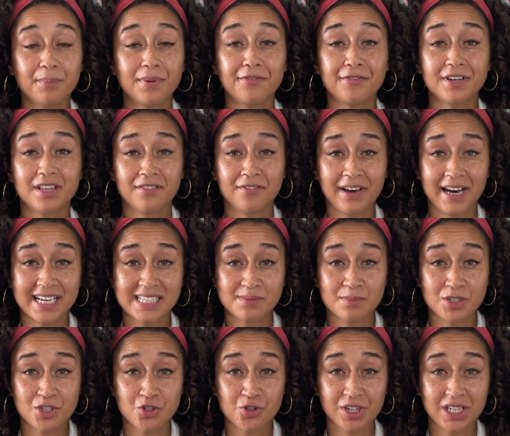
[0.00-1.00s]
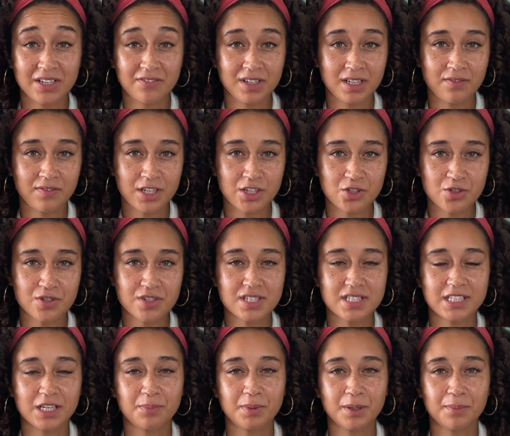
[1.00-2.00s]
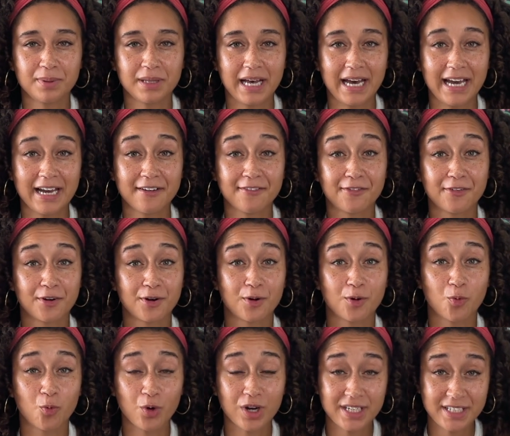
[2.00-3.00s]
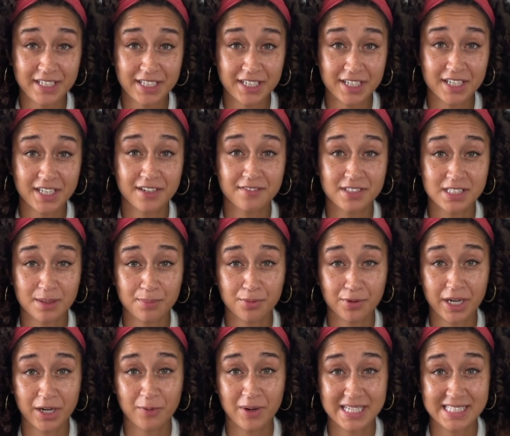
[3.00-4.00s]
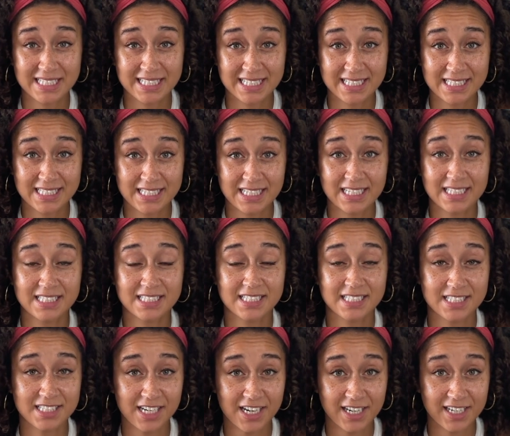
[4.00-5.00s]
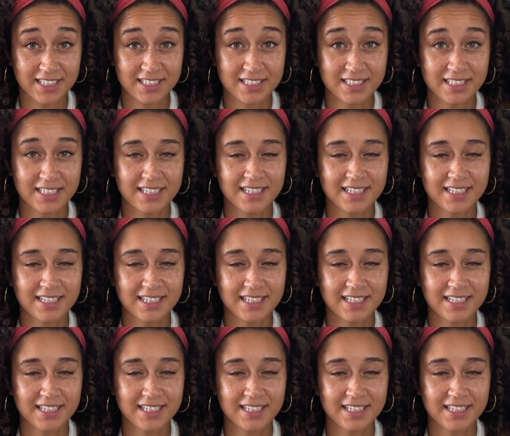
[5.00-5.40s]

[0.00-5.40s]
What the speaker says: But for the vast majority of individuals, they'll be applying for 1 year of temporary residency to start.